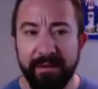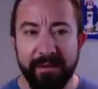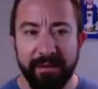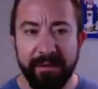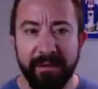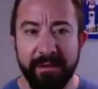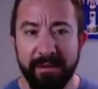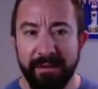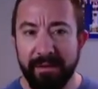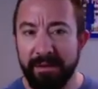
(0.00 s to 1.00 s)

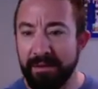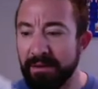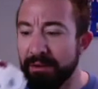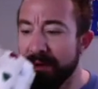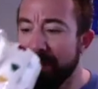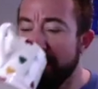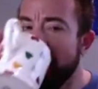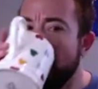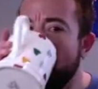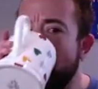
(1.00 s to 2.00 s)

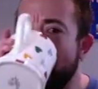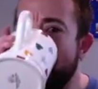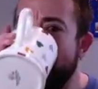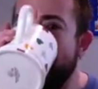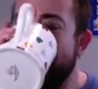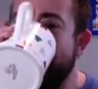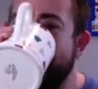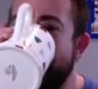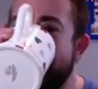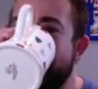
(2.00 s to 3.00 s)

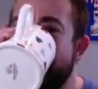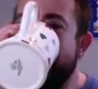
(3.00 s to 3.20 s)
This person isn't speaking.